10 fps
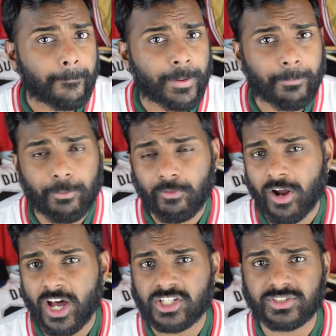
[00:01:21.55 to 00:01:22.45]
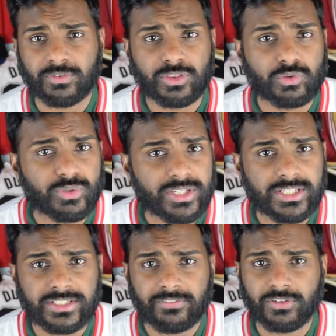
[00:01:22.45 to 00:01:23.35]
a barrage of
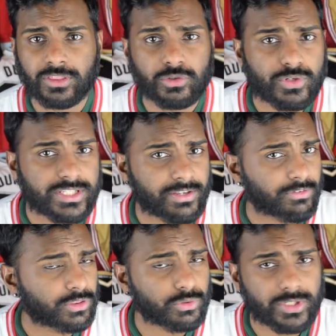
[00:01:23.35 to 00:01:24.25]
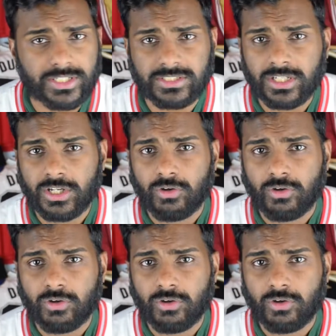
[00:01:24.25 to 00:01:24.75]
threes after threes after threes.